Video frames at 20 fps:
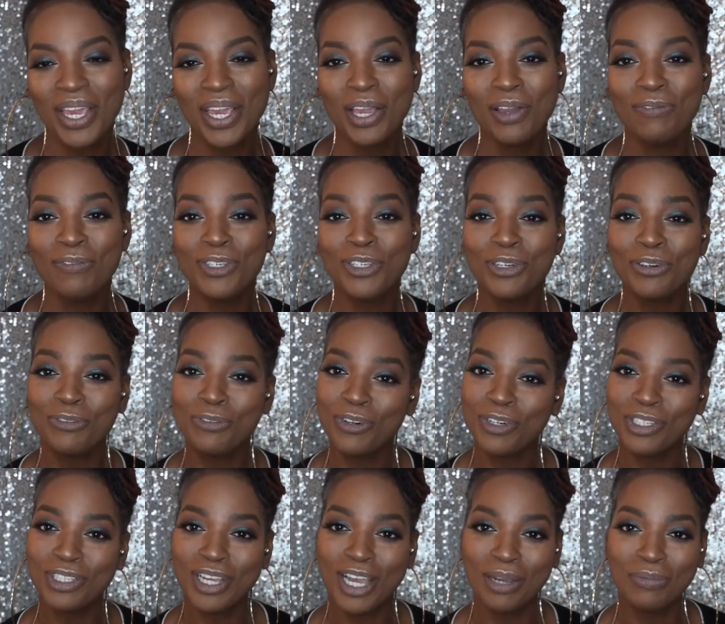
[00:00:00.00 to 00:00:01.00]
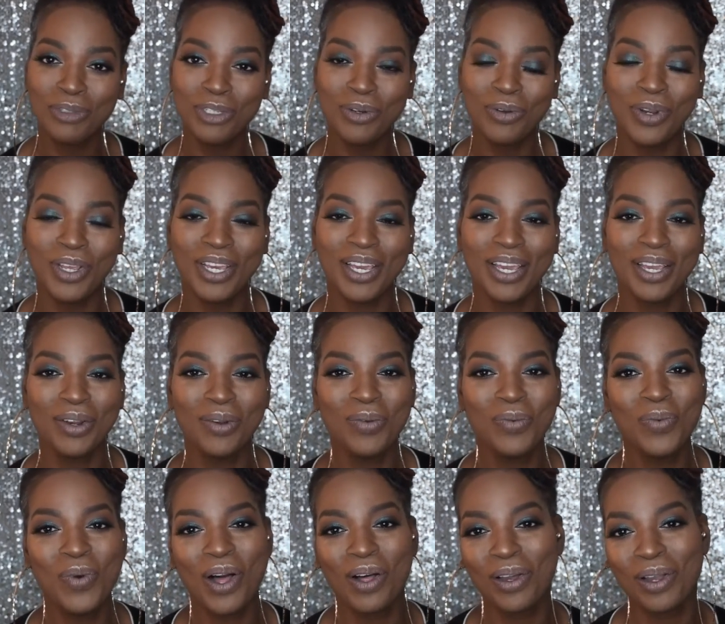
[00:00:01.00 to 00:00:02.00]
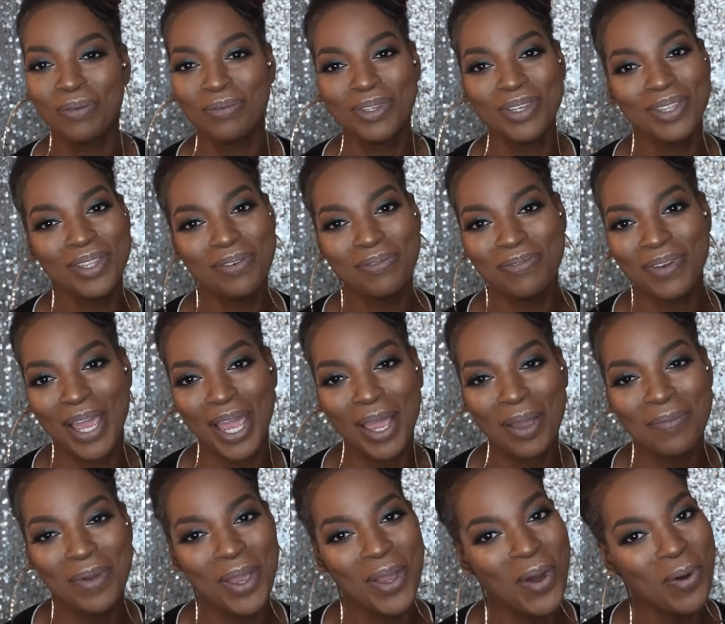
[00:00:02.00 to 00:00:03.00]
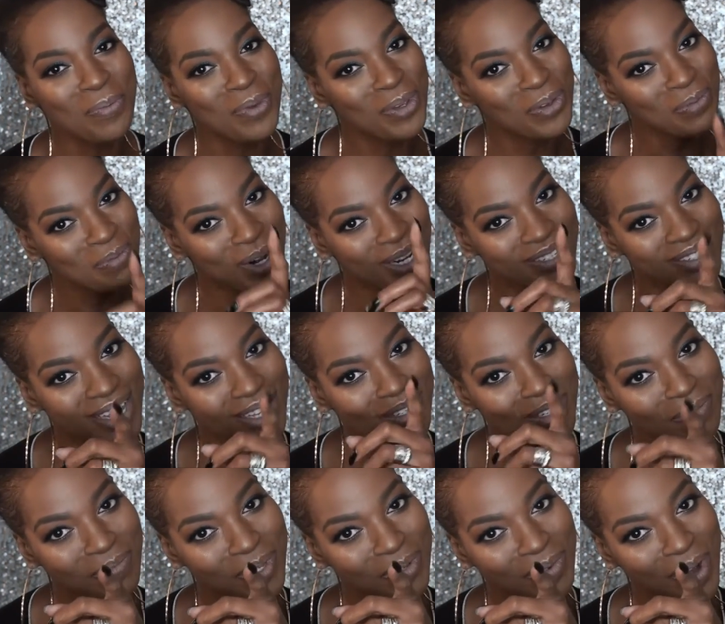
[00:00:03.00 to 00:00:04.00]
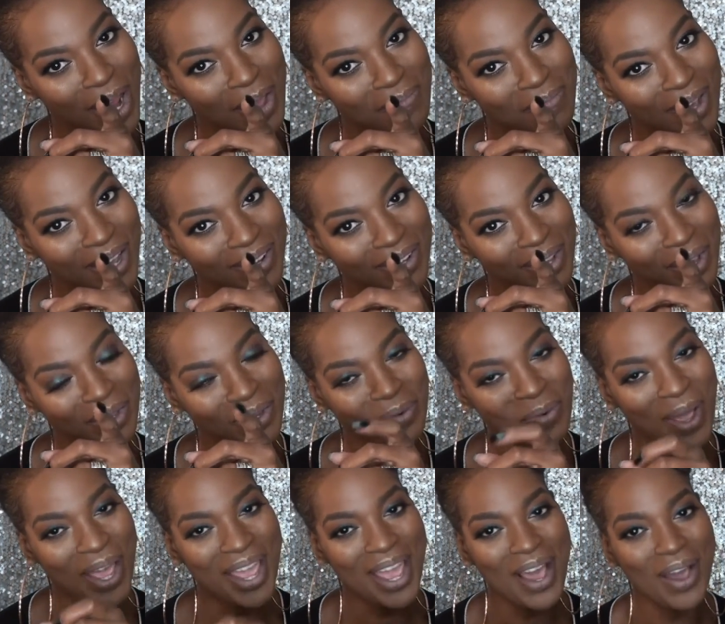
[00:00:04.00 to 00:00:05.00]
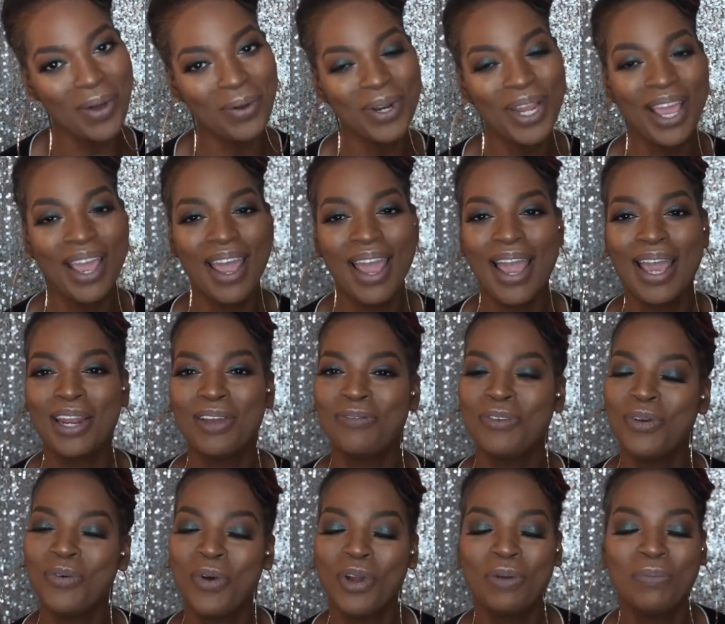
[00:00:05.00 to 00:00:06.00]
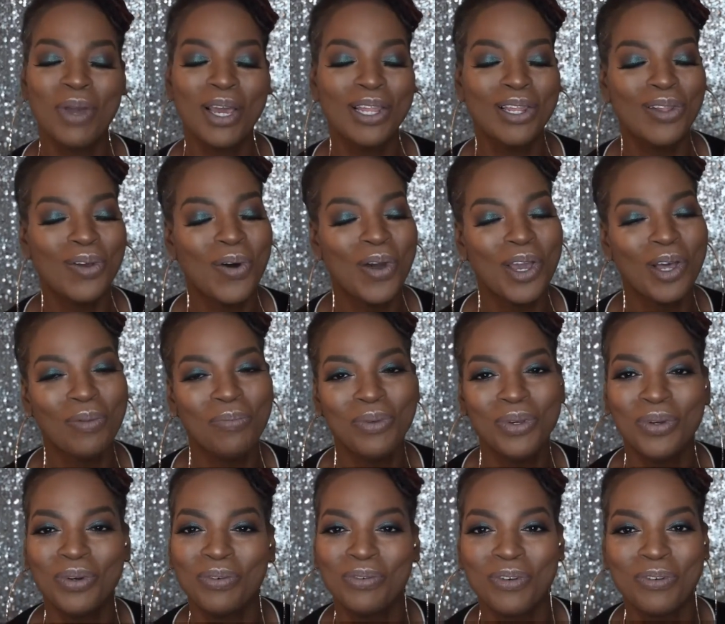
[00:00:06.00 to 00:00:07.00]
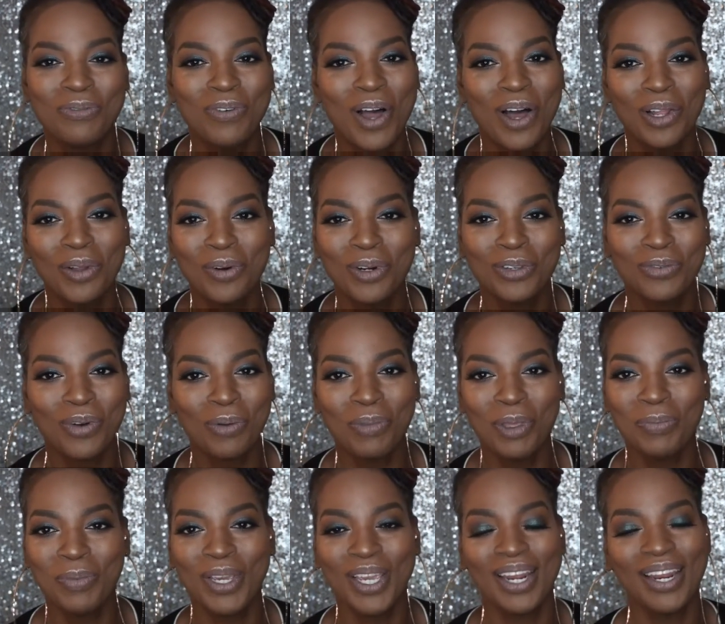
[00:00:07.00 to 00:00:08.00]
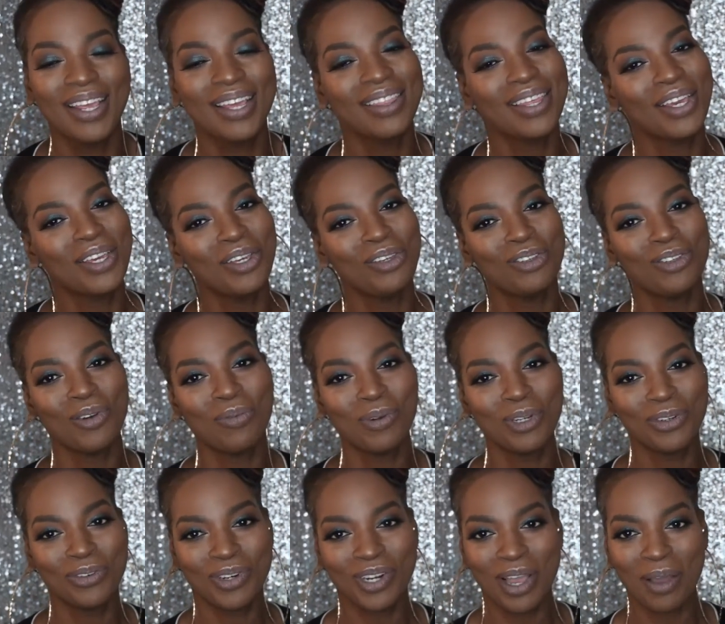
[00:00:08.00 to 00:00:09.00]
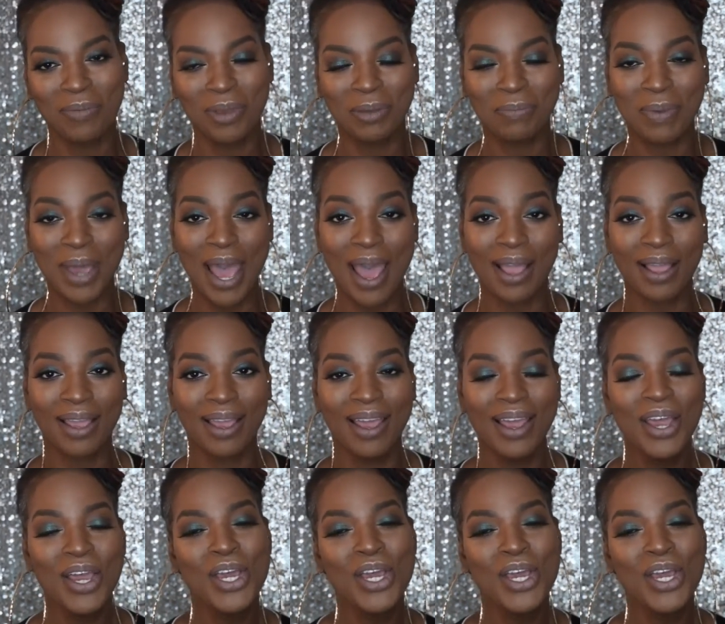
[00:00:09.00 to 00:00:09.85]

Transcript: If it's your first time tuning in, welcome to the fam. I hope you press that subscribe button on the way out. And if you're one of my loyal, beautiful followers from the beginning, thank you so much for coming back.